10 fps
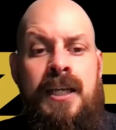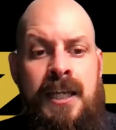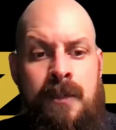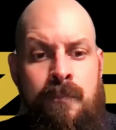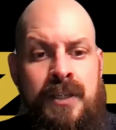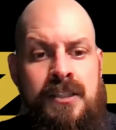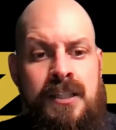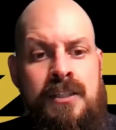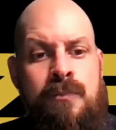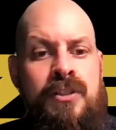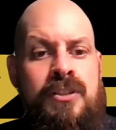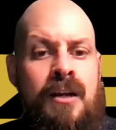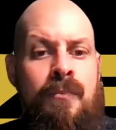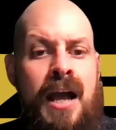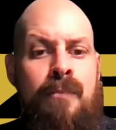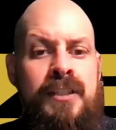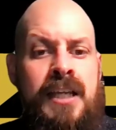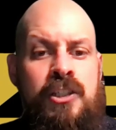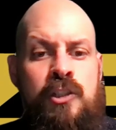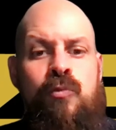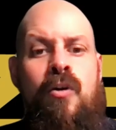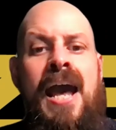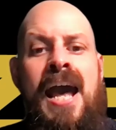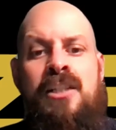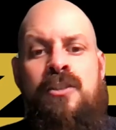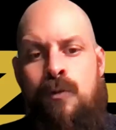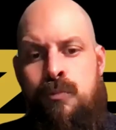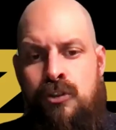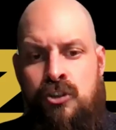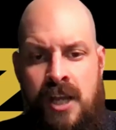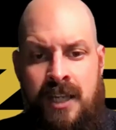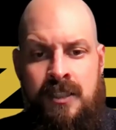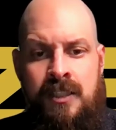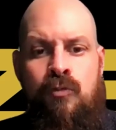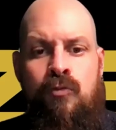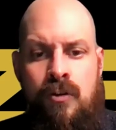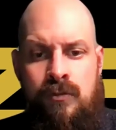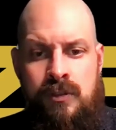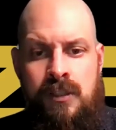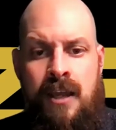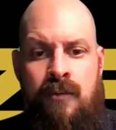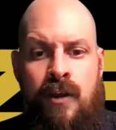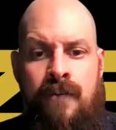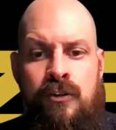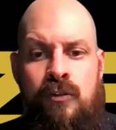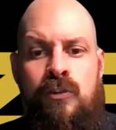in business, but some applications will ask for projected gross revenue,